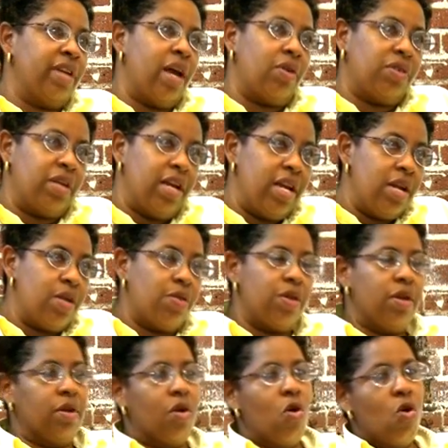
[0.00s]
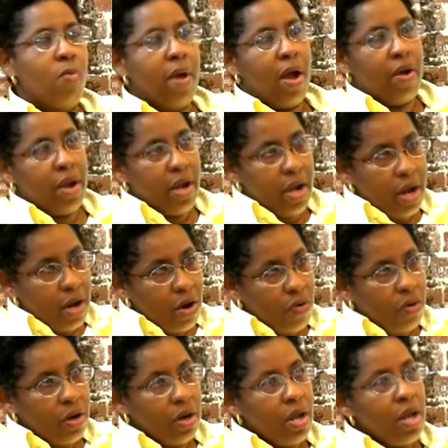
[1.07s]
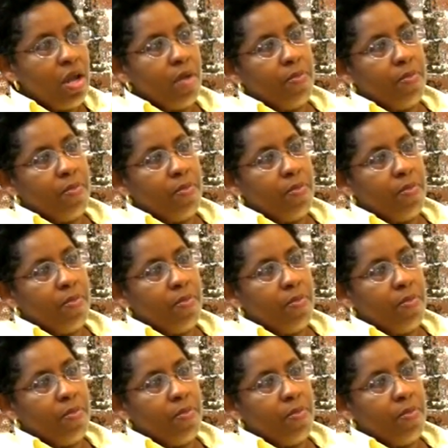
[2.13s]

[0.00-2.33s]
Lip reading: our teeth and comb our hair and